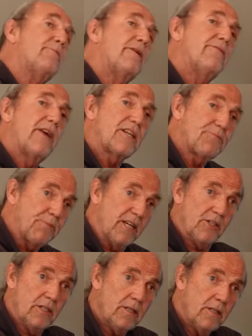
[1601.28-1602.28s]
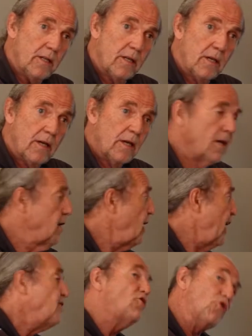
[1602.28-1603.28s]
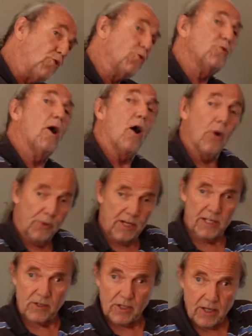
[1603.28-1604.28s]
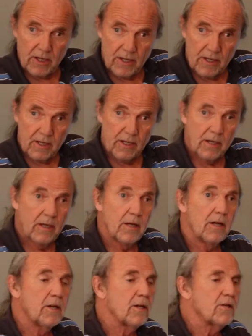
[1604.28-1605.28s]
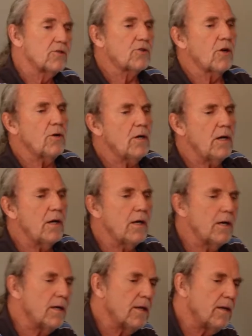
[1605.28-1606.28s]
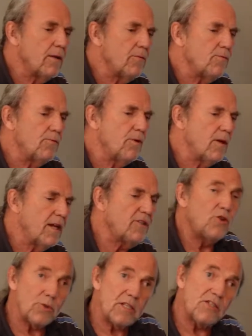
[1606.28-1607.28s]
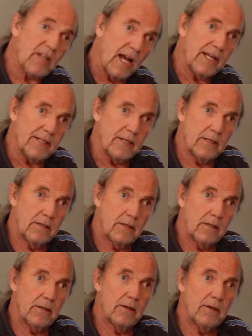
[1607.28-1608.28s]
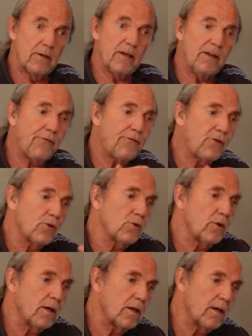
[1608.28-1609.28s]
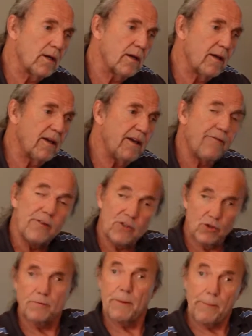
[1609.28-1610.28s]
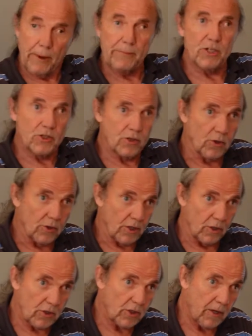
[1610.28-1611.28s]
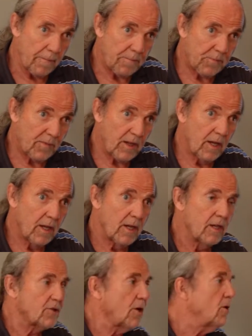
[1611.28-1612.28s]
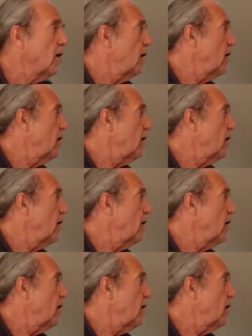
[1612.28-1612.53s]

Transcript: of expression, and you own it. So, and you decide if it should be published or not. So